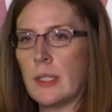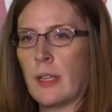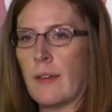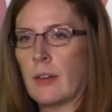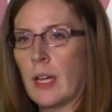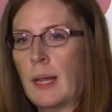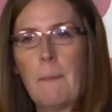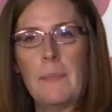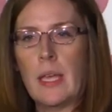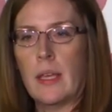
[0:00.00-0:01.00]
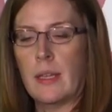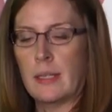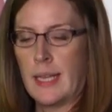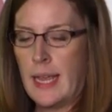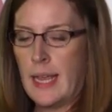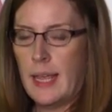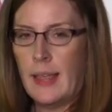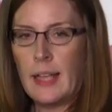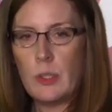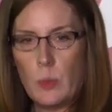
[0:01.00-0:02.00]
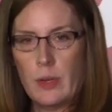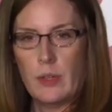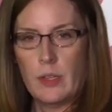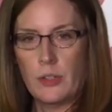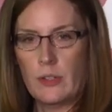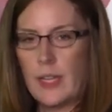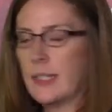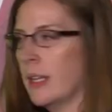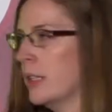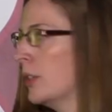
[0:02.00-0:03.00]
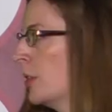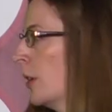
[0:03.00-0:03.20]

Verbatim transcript: with discovery because that's where the survey said to